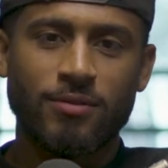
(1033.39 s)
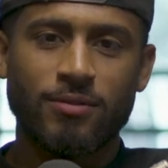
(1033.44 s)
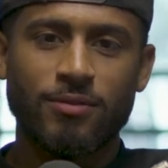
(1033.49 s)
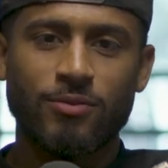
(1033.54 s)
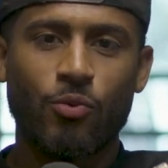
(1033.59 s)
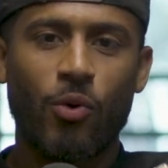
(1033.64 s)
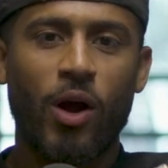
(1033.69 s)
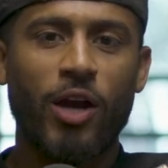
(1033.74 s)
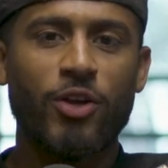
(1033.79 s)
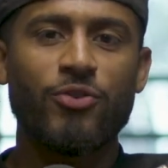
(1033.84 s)

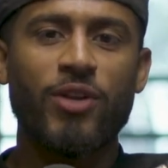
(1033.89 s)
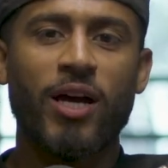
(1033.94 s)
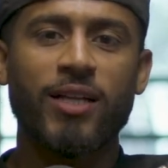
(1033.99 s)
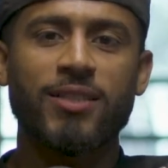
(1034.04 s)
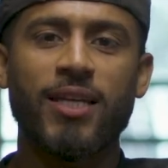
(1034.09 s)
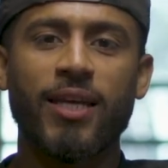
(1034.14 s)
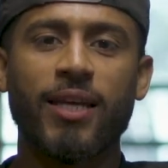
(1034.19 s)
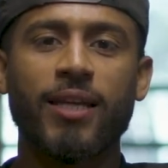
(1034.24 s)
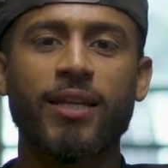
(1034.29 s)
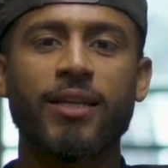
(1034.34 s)
Why are you not
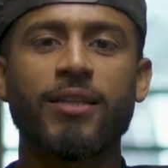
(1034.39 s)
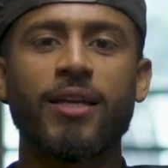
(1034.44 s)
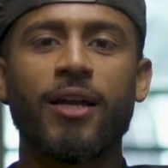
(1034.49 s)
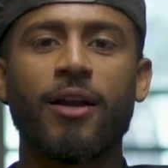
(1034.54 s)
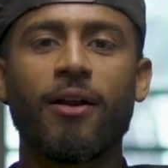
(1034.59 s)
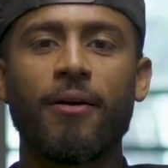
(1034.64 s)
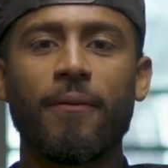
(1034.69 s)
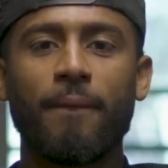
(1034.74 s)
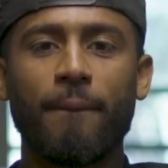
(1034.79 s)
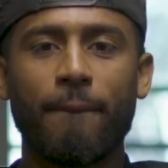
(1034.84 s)
taking it there,
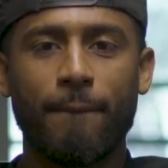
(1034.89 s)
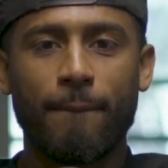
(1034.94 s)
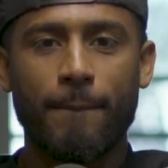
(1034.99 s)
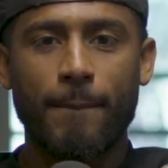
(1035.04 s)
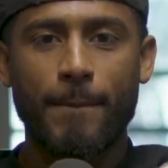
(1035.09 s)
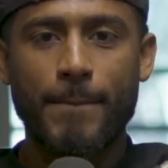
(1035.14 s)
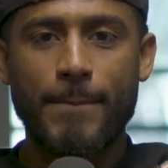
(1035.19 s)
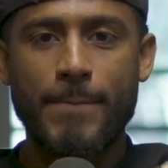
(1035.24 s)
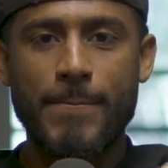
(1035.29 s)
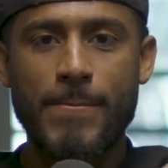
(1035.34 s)

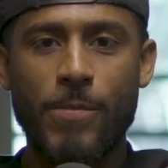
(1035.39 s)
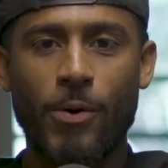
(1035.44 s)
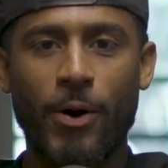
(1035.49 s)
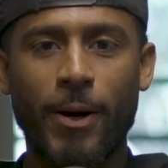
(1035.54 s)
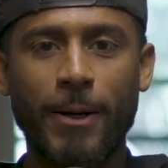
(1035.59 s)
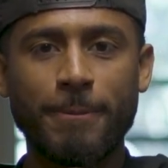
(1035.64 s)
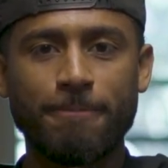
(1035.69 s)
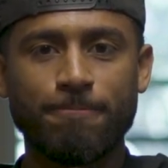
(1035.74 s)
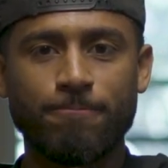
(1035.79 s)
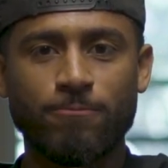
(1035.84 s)
right?